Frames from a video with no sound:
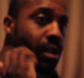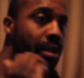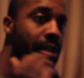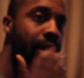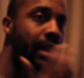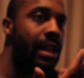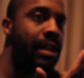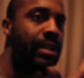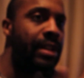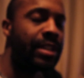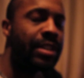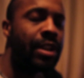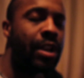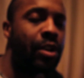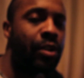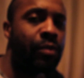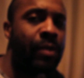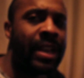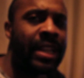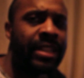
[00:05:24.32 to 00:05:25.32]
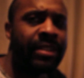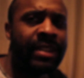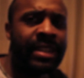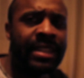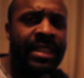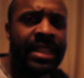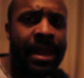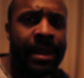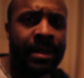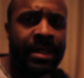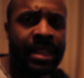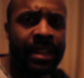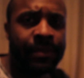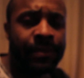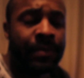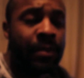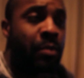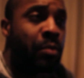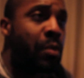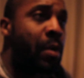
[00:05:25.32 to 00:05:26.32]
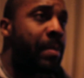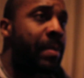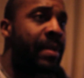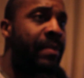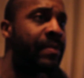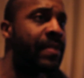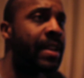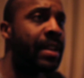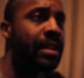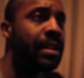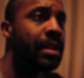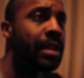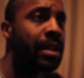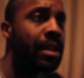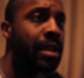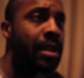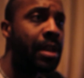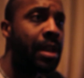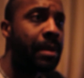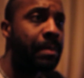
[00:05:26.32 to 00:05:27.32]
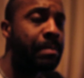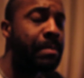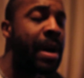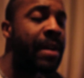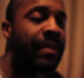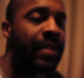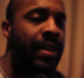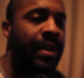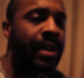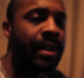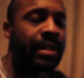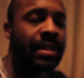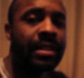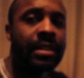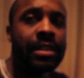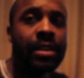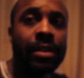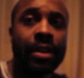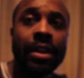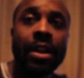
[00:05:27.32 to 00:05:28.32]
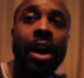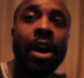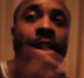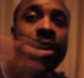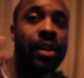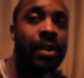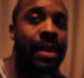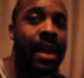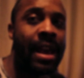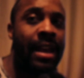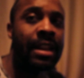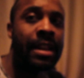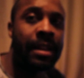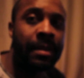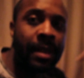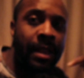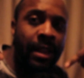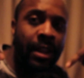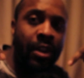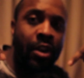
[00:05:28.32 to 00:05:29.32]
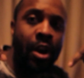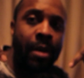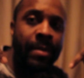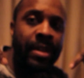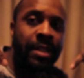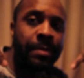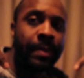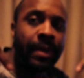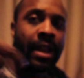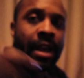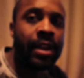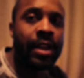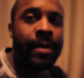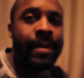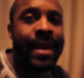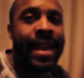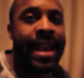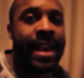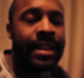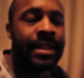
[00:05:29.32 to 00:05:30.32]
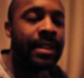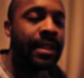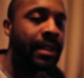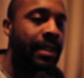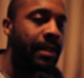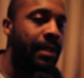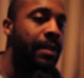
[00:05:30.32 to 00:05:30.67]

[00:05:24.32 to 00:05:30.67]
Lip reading: you know, there's no greater incentive for a woman than motherhood. You could argue that in the comments below, go ahead.